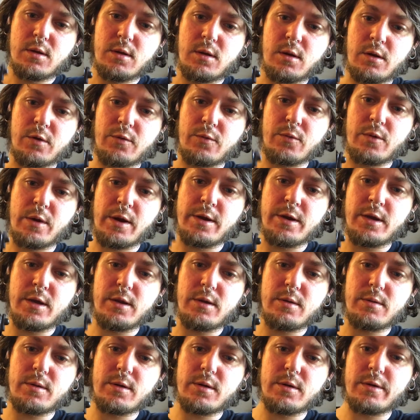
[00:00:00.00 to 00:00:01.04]
on Reddit
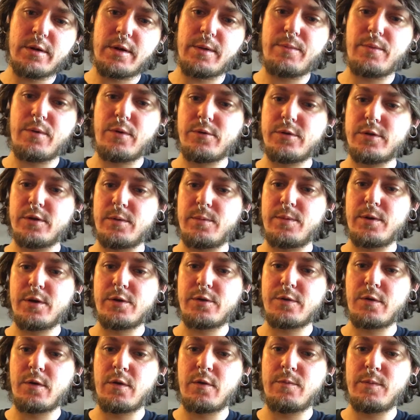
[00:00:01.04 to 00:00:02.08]
because I posted a
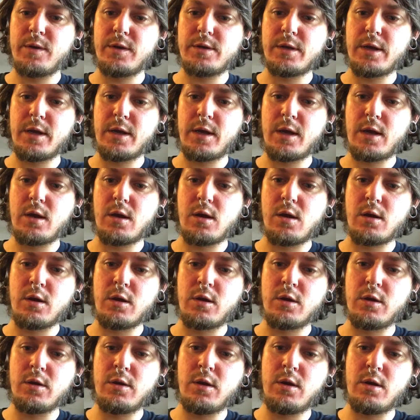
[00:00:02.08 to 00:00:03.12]
picture of me taking a
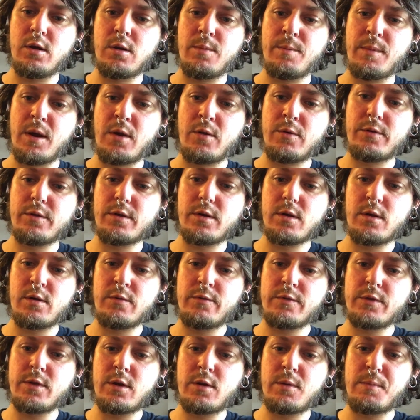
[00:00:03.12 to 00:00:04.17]
good amount of
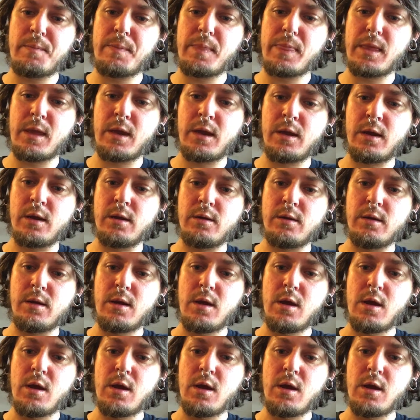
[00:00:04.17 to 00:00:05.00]
some, and